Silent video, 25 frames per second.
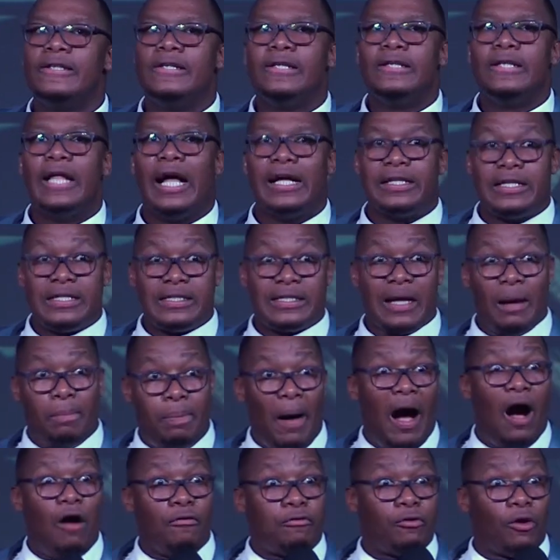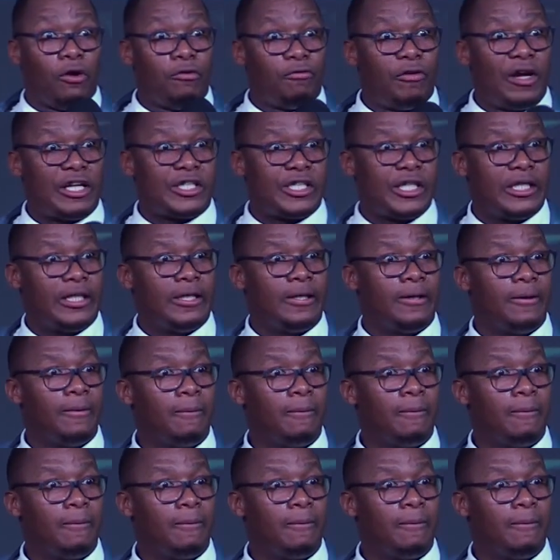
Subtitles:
That is a powerful confession.